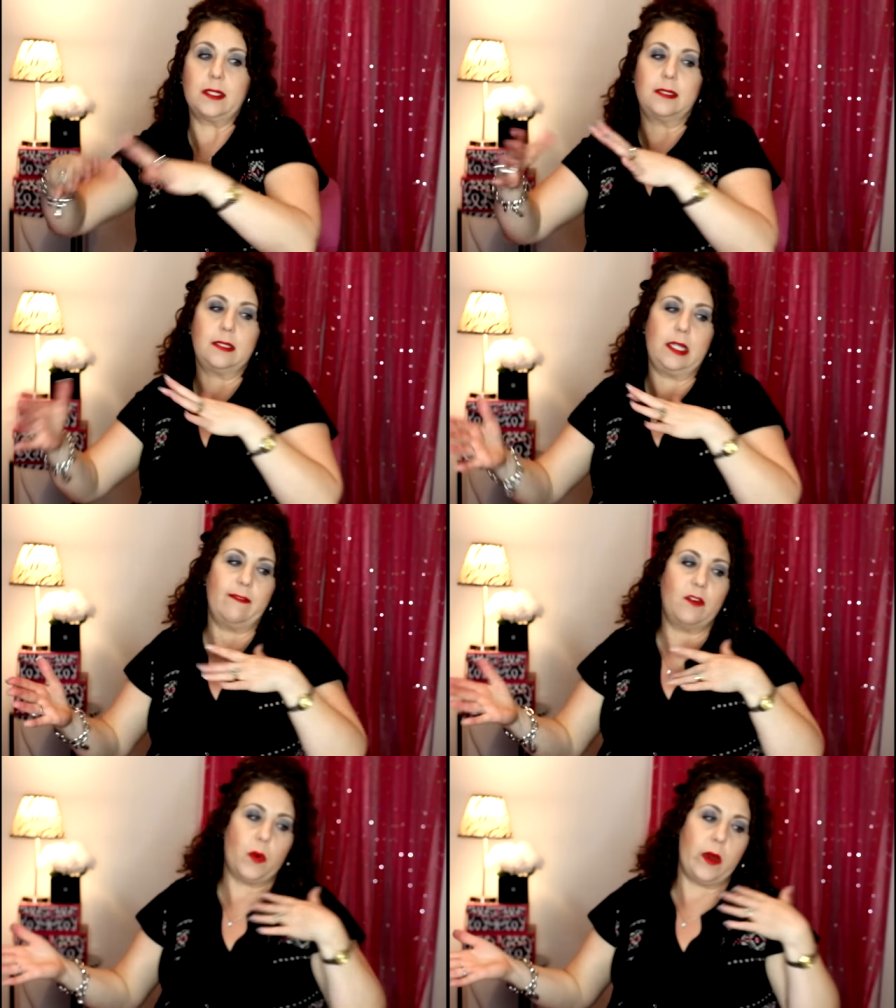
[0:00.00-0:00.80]
instead
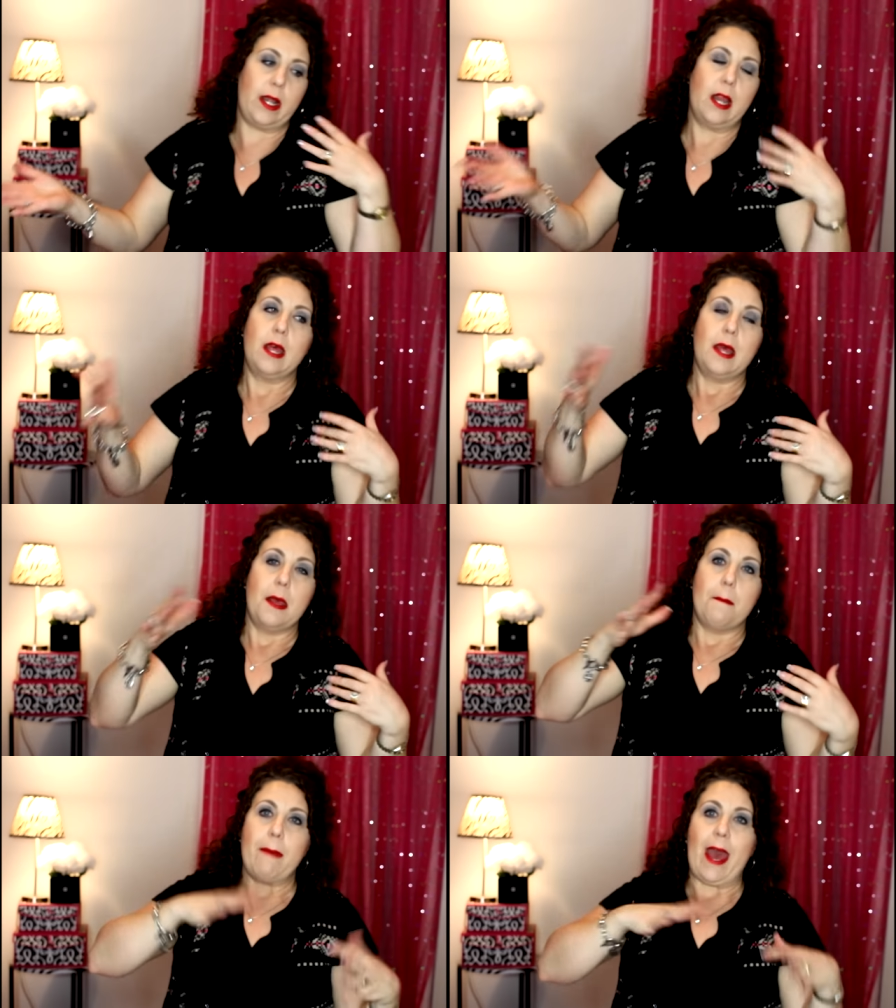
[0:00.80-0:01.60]
of going
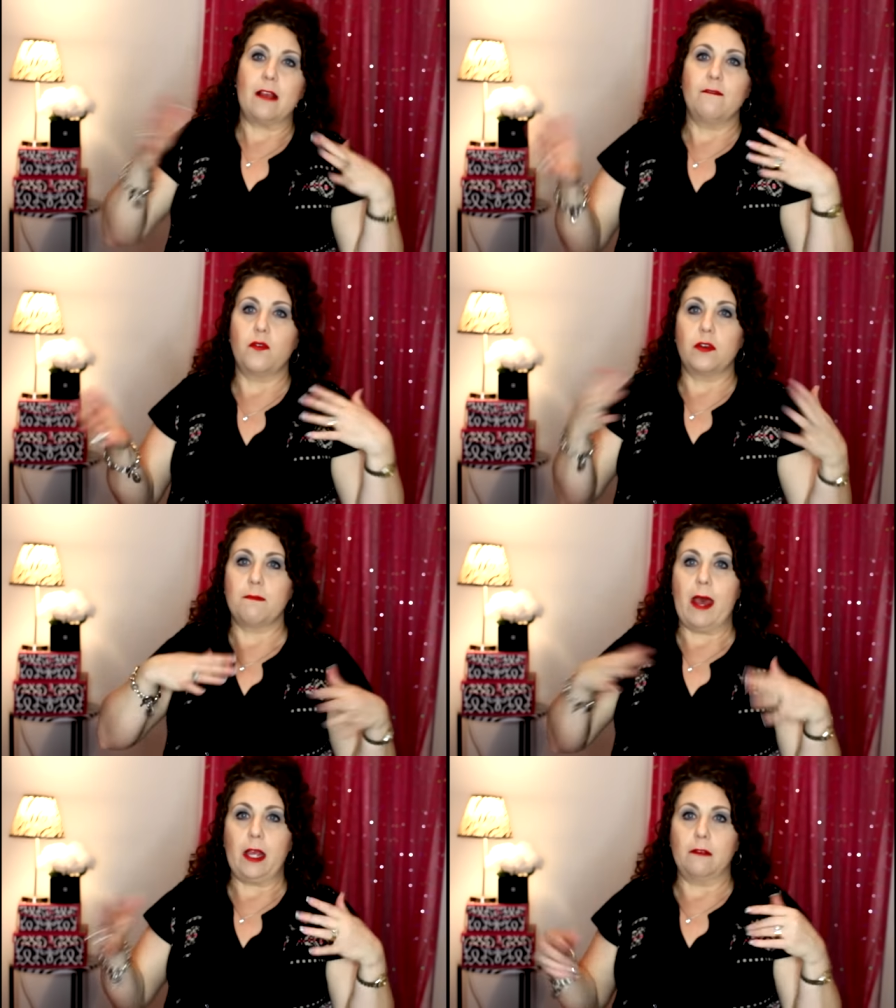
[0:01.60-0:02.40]
back and
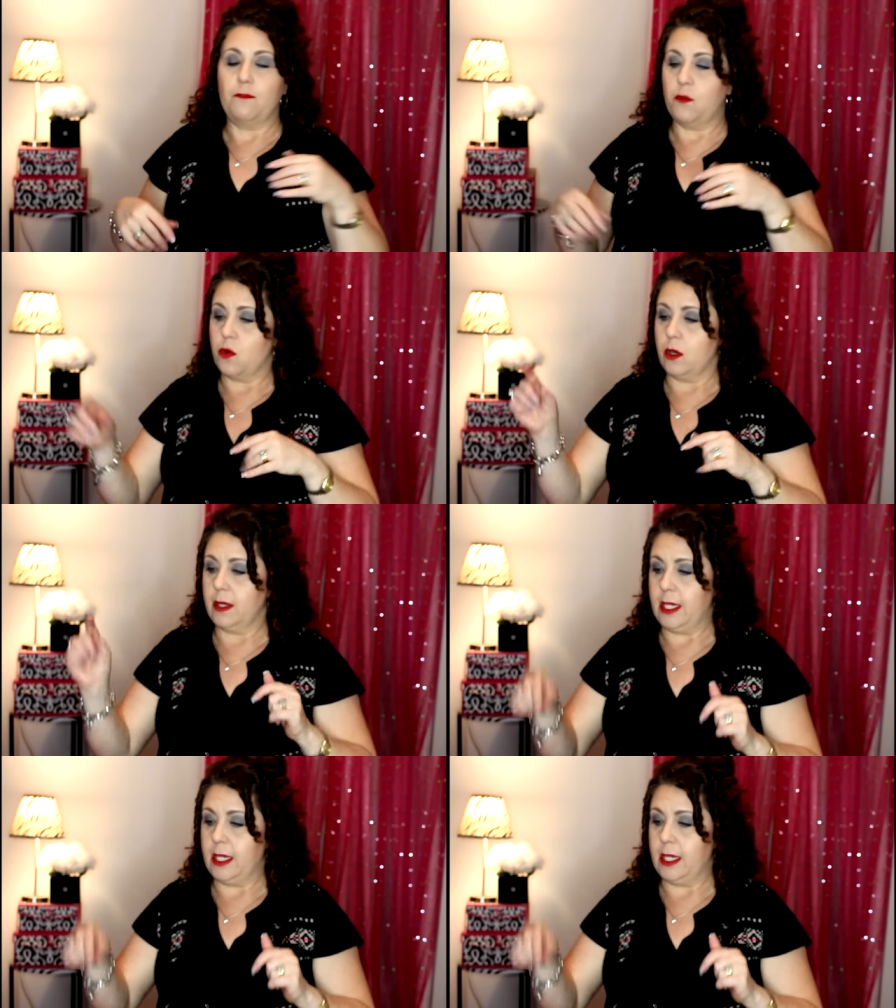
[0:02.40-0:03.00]
forth, back and forth.